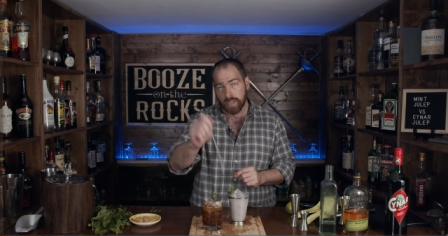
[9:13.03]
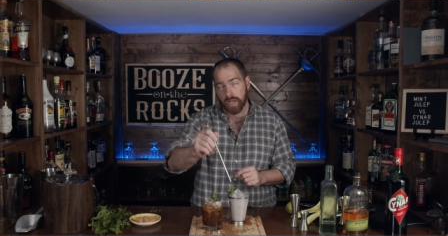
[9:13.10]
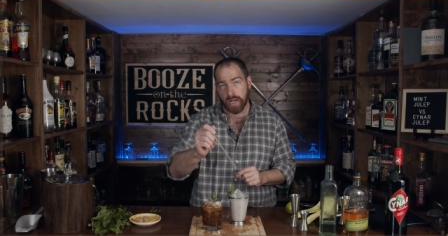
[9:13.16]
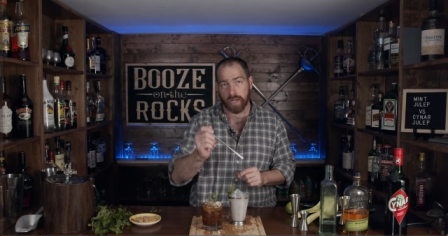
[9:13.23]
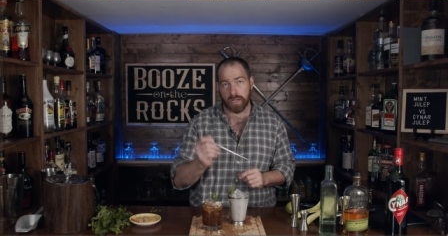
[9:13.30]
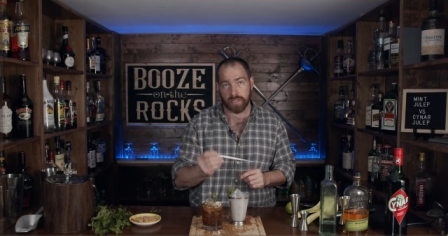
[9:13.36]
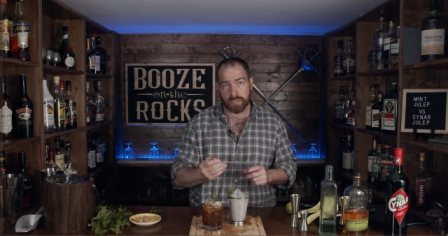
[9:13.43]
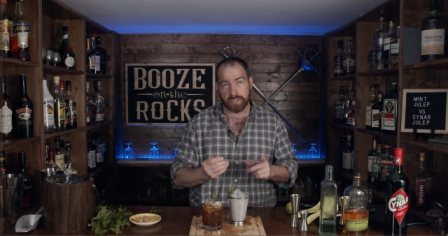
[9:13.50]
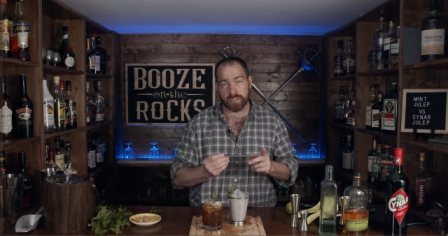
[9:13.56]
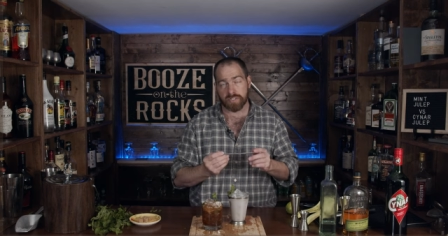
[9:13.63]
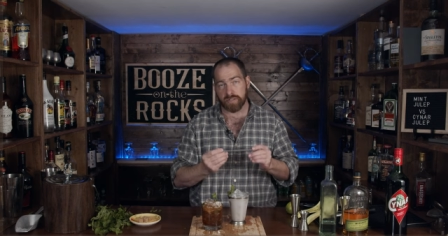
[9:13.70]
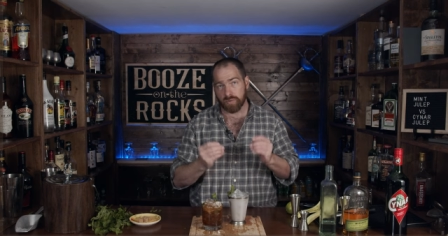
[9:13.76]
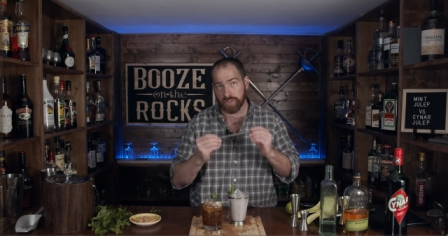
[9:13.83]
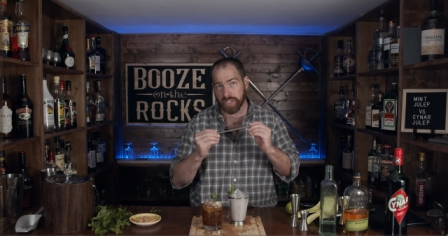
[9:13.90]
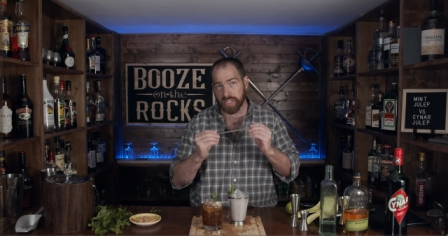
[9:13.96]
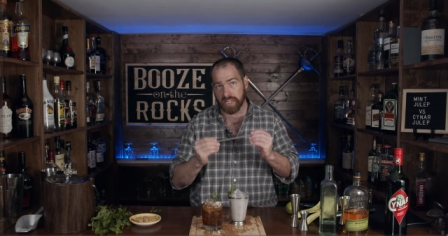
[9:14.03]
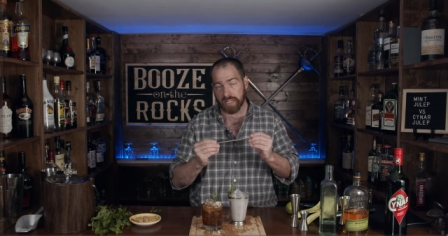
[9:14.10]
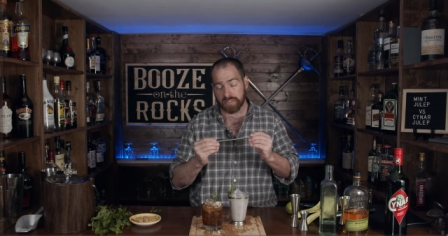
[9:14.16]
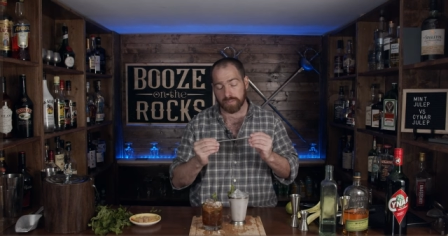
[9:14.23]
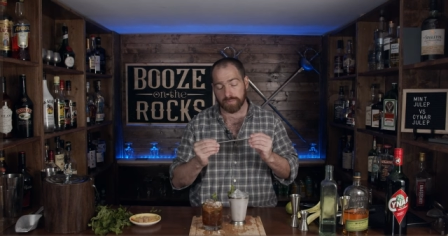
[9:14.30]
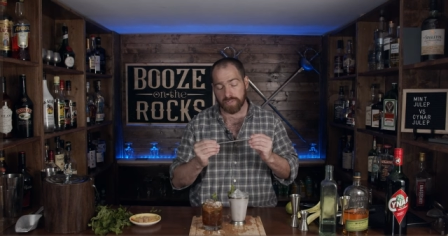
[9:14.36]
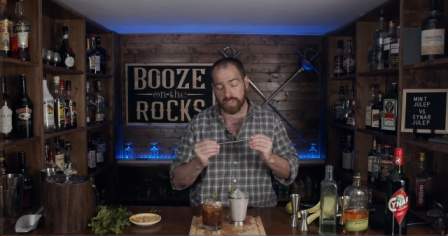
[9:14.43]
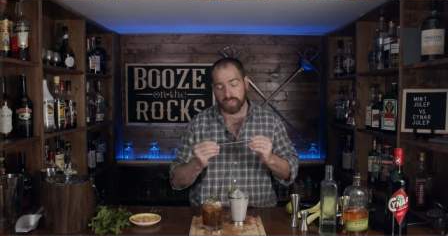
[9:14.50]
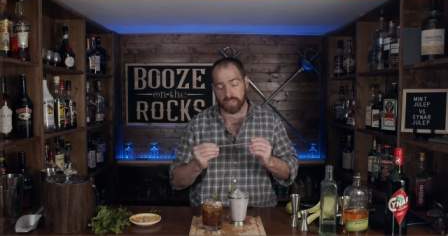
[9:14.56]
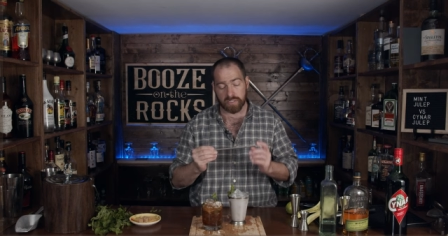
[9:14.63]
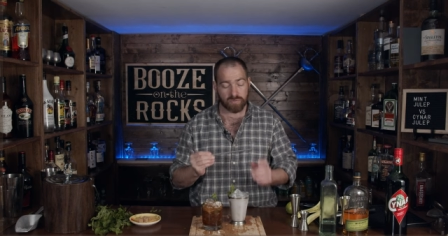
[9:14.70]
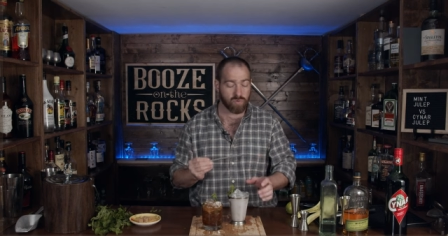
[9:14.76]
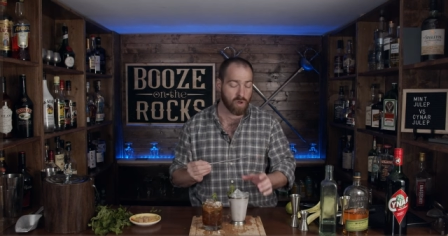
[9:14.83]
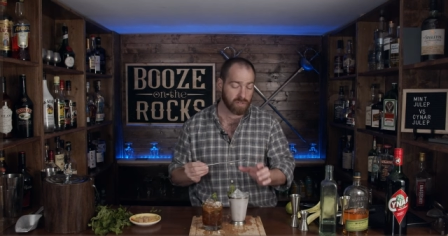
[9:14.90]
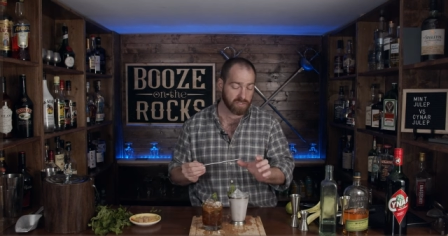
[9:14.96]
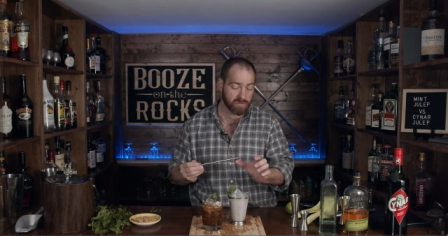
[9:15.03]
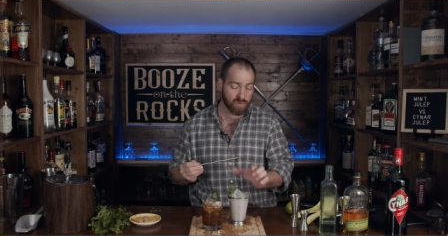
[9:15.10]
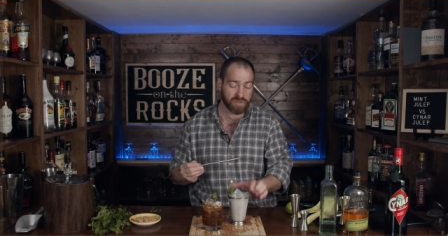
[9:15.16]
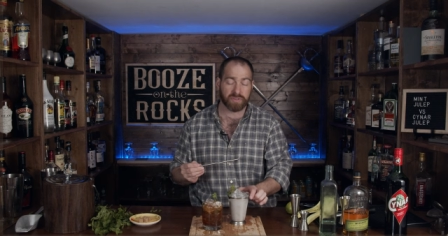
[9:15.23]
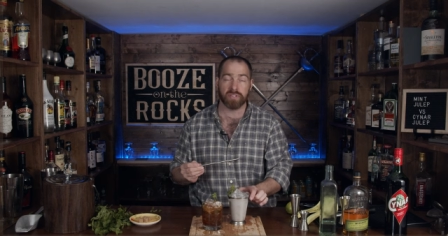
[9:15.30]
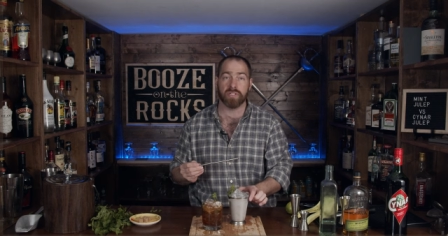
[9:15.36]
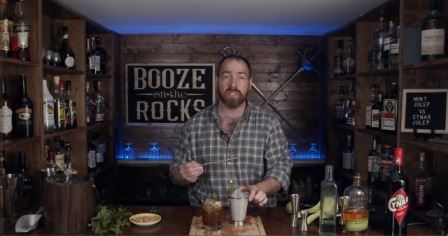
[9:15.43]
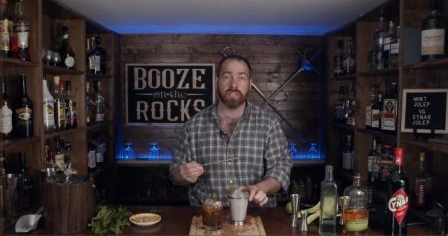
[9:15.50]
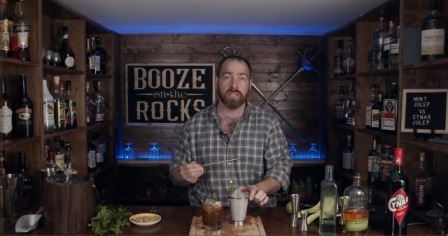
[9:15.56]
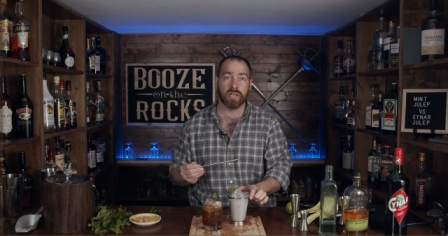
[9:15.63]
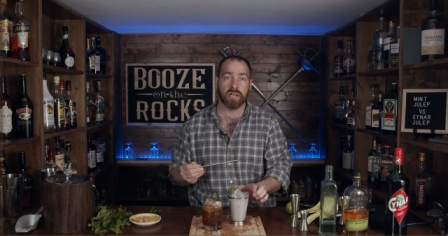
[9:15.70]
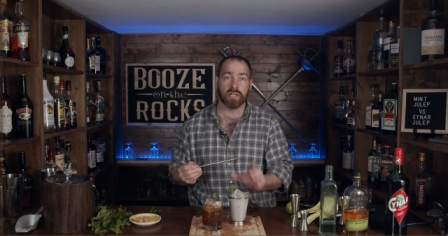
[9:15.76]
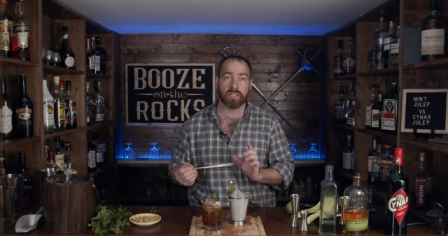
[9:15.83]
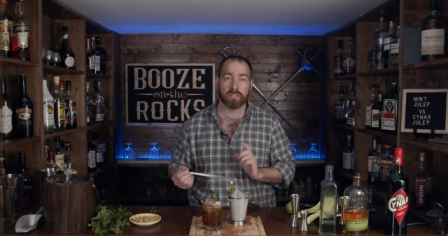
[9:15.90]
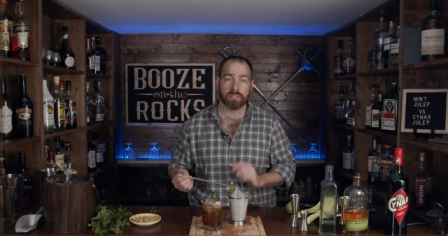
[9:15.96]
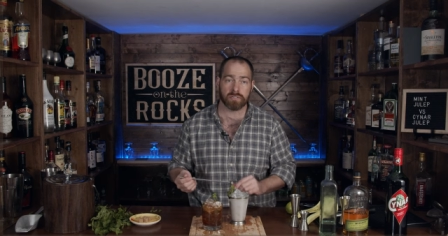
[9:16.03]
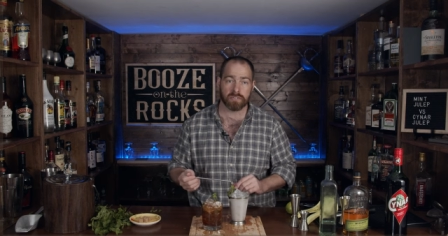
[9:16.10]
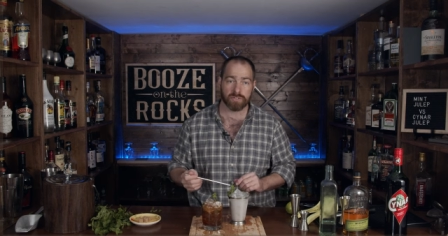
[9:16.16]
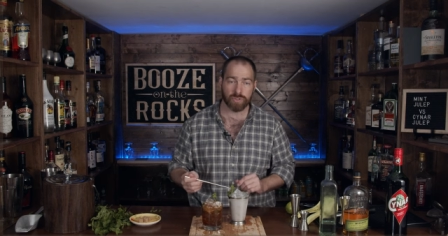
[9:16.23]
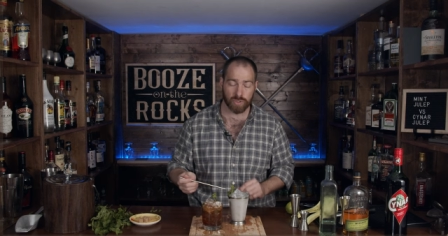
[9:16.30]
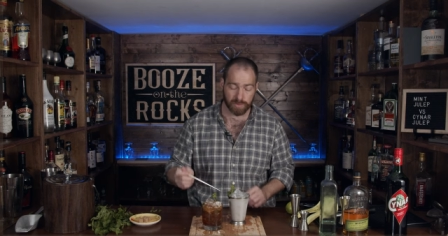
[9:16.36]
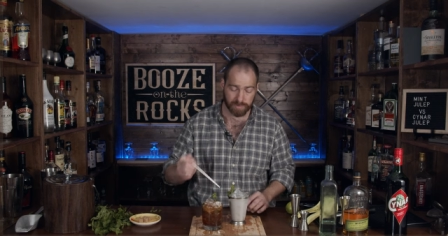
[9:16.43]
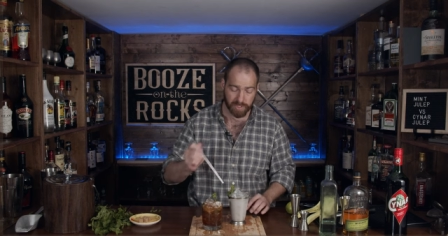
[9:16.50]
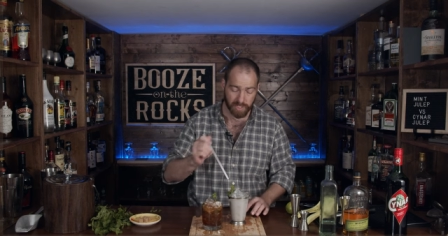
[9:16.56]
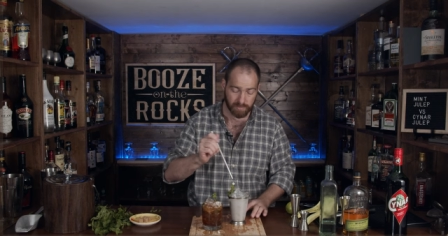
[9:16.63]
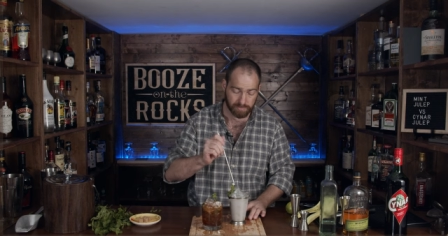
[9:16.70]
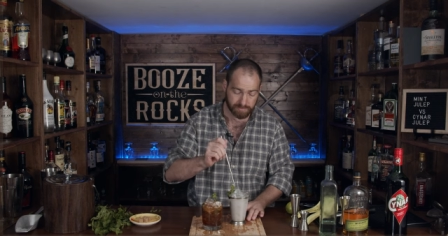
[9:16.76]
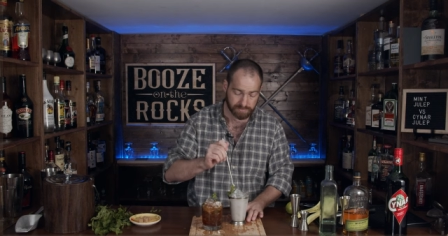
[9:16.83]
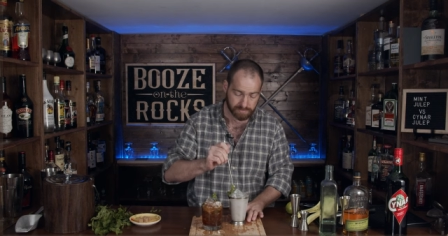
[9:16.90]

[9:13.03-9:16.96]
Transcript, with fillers: uh, to see where you can get some of these as well as with the uh, julep cup.